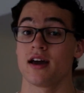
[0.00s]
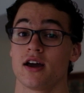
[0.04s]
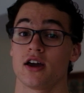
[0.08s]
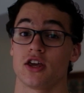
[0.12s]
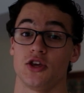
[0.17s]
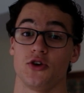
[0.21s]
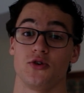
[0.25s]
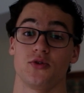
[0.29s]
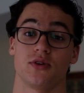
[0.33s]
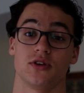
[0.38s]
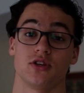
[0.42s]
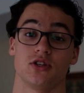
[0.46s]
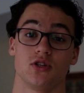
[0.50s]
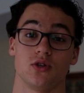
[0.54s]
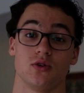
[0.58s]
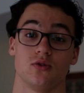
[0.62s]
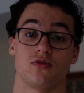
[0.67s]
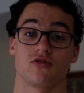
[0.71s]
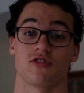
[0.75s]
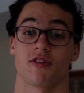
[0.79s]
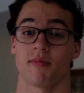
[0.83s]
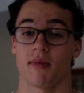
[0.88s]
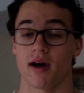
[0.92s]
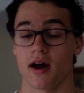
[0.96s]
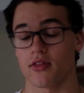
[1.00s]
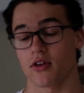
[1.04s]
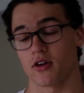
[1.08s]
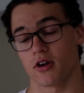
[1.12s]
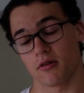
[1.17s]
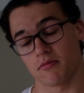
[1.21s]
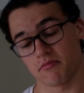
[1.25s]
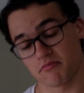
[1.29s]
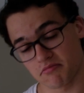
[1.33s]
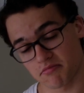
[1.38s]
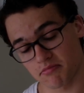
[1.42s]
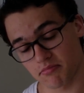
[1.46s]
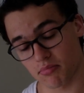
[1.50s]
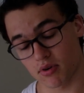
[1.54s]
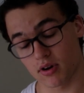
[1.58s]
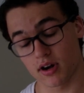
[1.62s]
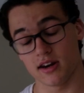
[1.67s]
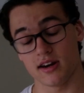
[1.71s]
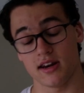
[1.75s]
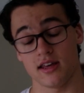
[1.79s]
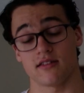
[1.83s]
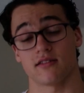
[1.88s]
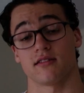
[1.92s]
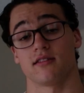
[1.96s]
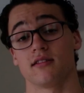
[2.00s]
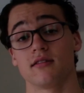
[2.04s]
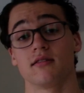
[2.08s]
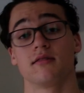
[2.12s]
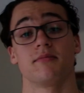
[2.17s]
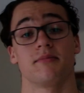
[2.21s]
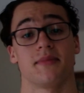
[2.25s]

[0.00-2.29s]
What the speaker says: you can do some other pretty decent